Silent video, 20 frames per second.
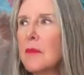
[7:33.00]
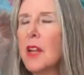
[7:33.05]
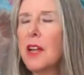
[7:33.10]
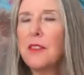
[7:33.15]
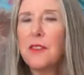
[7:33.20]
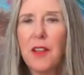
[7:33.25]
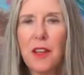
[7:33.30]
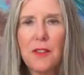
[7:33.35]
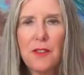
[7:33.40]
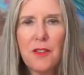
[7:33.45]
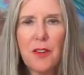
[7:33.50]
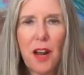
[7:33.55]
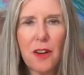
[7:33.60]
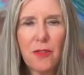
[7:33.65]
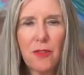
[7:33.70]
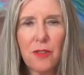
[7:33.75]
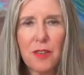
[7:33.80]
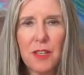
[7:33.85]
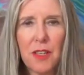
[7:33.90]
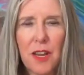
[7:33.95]
another
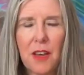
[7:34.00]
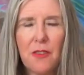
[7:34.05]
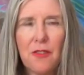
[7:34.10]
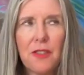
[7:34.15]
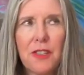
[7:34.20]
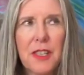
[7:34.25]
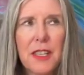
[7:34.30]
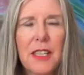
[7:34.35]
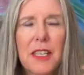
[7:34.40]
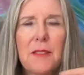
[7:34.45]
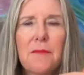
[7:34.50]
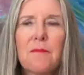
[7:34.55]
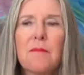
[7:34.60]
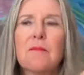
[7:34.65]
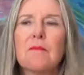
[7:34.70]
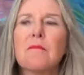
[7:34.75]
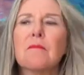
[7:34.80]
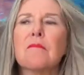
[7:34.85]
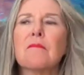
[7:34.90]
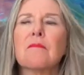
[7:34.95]
doctor in another city.
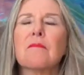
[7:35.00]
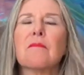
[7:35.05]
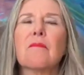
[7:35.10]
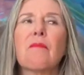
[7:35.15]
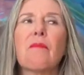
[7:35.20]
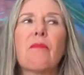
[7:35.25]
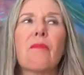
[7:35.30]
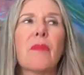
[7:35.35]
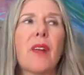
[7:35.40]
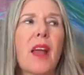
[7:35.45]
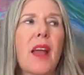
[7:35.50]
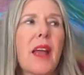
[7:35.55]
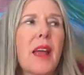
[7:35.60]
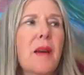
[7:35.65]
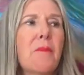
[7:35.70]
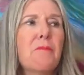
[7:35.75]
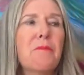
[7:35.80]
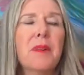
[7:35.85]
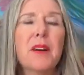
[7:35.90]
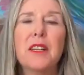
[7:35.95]

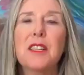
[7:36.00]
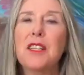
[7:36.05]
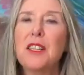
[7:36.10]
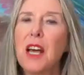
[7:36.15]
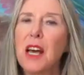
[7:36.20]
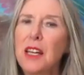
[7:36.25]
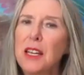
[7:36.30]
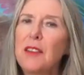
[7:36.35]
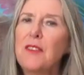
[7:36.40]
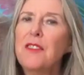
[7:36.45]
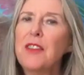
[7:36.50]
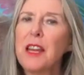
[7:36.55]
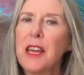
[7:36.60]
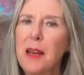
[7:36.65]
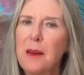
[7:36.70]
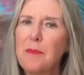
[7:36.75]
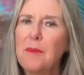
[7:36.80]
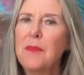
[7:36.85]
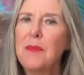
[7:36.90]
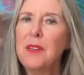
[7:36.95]
And but none of
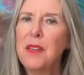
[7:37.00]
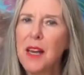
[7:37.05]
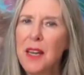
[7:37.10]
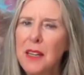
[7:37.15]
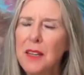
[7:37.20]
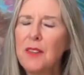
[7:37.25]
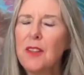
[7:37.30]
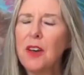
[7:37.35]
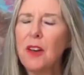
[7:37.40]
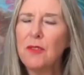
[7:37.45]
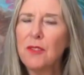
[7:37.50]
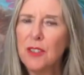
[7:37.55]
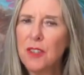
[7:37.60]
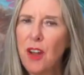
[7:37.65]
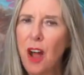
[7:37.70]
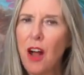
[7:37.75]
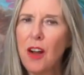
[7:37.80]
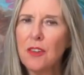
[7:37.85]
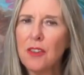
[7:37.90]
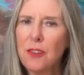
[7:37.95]
them, none of those
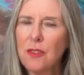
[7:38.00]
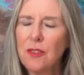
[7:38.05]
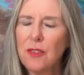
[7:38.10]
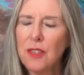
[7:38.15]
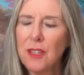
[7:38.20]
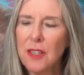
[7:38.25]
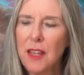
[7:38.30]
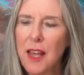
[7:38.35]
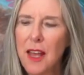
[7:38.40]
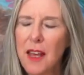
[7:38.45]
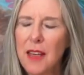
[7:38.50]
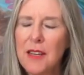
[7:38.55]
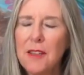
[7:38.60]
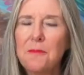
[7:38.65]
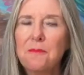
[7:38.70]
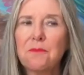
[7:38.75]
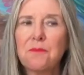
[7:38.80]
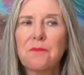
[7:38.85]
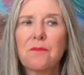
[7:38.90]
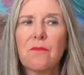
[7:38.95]
doctors said
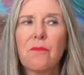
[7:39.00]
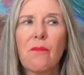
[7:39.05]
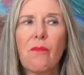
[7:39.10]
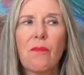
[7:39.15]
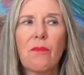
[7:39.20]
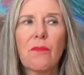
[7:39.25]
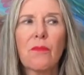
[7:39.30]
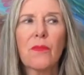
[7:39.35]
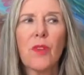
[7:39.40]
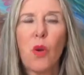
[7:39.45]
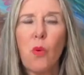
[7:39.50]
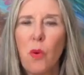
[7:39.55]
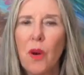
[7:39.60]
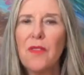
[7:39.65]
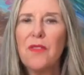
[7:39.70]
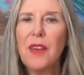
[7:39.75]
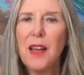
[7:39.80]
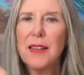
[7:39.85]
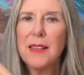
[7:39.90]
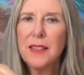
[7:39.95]

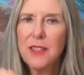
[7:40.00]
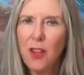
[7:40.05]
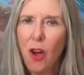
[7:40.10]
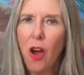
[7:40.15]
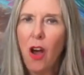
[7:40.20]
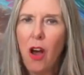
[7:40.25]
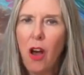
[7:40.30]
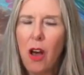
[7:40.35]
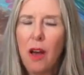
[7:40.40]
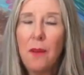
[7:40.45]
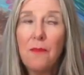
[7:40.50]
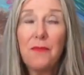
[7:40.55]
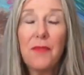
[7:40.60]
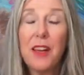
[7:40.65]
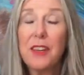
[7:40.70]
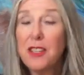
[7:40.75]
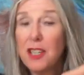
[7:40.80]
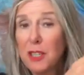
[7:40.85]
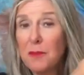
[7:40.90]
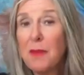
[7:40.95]
what they saw.
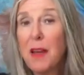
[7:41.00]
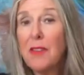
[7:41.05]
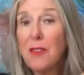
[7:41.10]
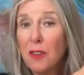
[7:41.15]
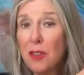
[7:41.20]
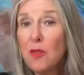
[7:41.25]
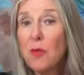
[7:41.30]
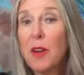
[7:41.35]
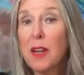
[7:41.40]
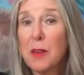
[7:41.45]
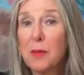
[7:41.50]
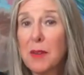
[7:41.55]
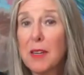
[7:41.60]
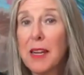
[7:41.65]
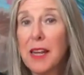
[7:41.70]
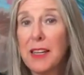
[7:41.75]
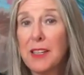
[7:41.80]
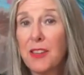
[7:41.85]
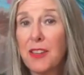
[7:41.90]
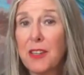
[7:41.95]
They just made those
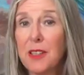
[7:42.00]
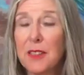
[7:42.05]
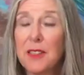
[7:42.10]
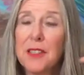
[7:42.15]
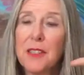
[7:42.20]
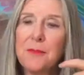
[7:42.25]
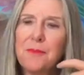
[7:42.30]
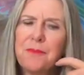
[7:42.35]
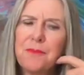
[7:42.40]
recommendations.